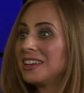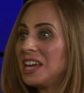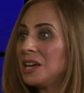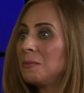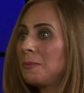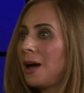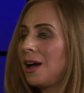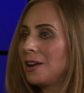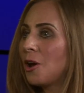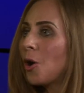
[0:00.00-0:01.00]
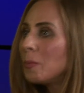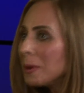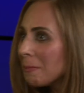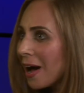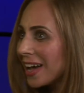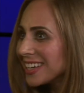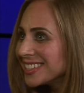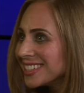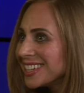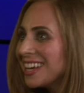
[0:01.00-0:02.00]
Keep an open
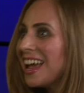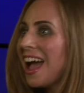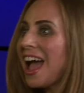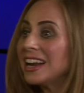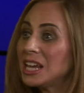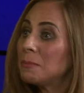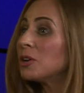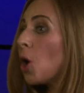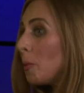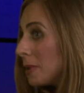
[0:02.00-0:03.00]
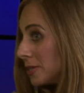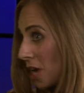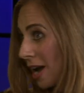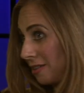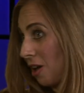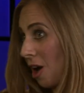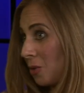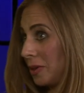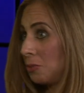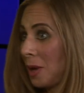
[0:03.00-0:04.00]
mind and keep an open dialogue
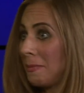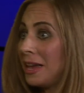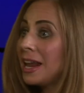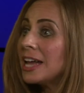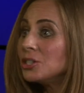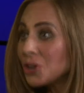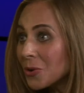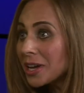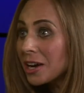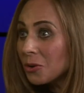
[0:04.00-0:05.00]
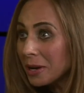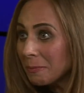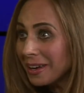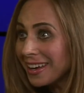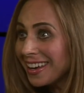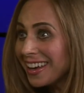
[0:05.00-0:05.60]
with women, and don't get creepy.